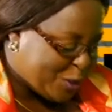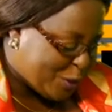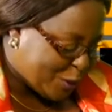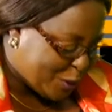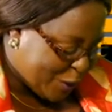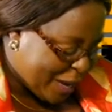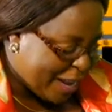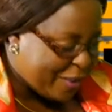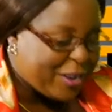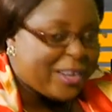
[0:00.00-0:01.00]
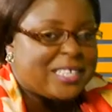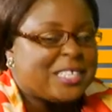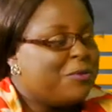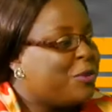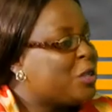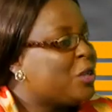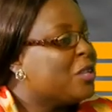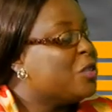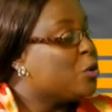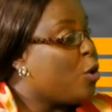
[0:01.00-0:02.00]
Dr. Henry Ndasi, for
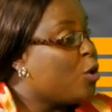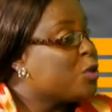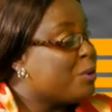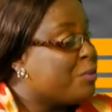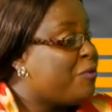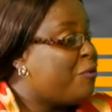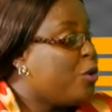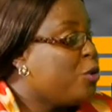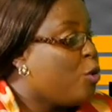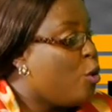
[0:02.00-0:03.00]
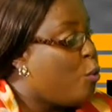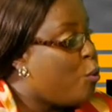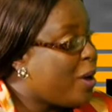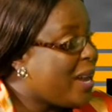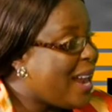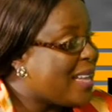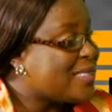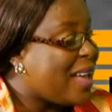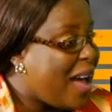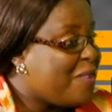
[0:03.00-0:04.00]
talking to us. But before you go, what
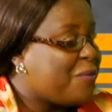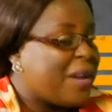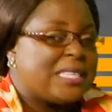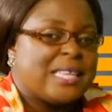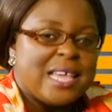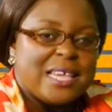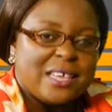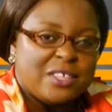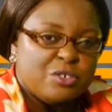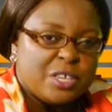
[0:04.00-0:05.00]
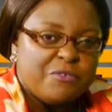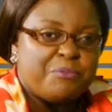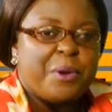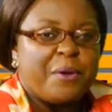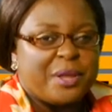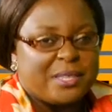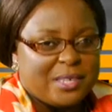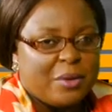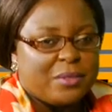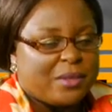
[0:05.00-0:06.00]
last advice can you give
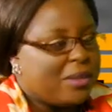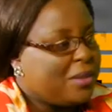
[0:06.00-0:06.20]
parents out there?